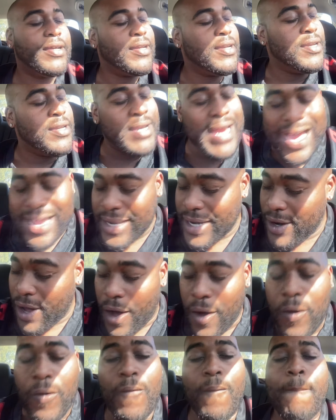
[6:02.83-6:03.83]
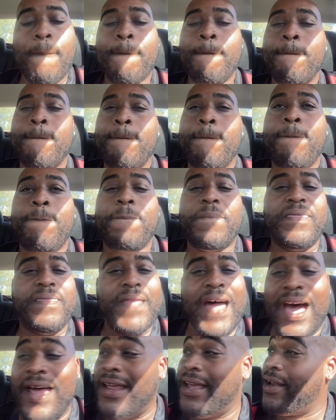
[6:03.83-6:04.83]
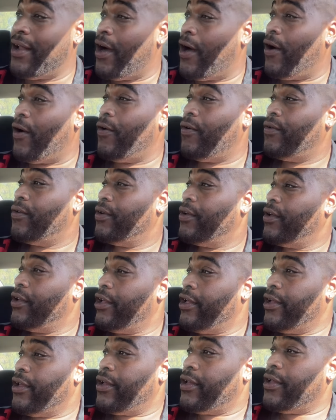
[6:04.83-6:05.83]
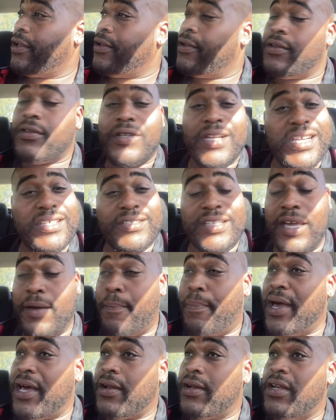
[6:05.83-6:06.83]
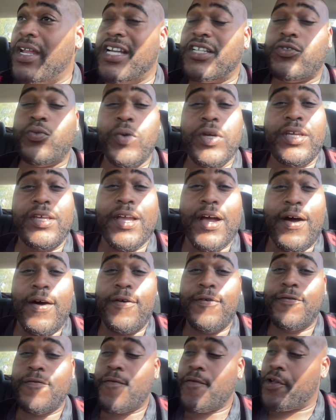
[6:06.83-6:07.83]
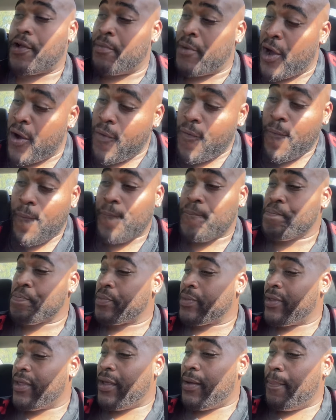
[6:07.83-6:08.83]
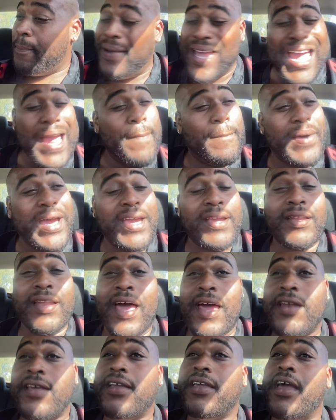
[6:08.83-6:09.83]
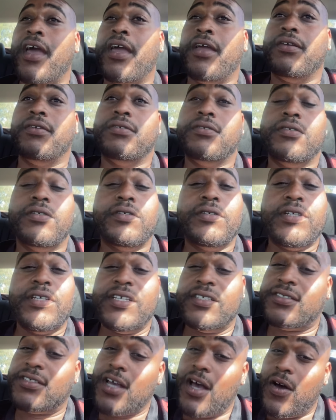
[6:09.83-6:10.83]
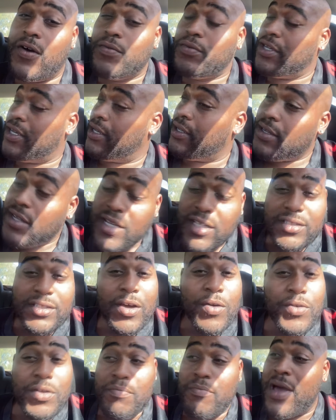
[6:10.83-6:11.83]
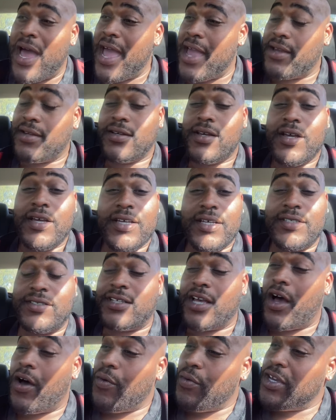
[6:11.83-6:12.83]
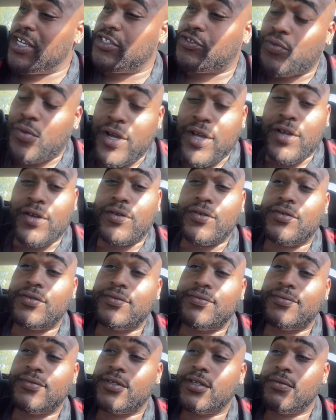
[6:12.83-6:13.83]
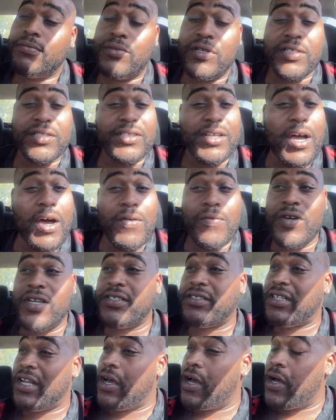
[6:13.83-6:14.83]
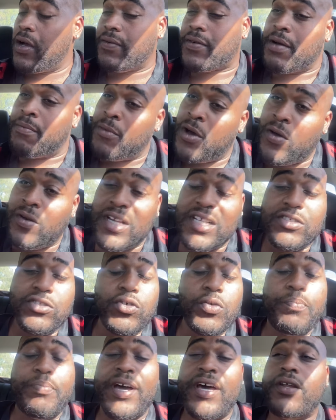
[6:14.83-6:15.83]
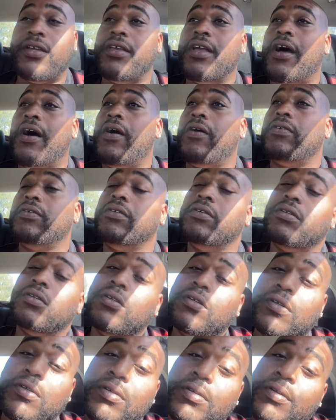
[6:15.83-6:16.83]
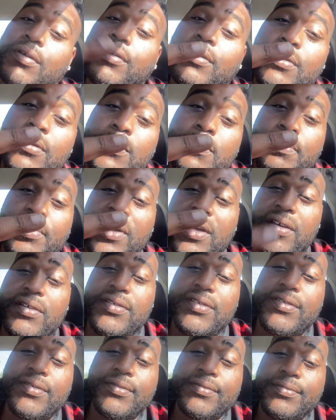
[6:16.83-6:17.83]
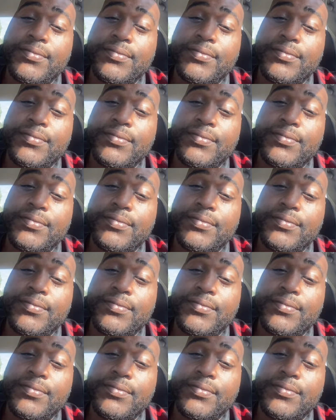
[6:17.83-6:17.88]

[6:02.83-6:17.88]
Not at all. Not at all. Let's get better next week, y'all. Come on. Bang, bang, Niner gang. It's all we hear. Tony Mack. It's always real. But it's always love. Come on, let's do better, y'all. Peace.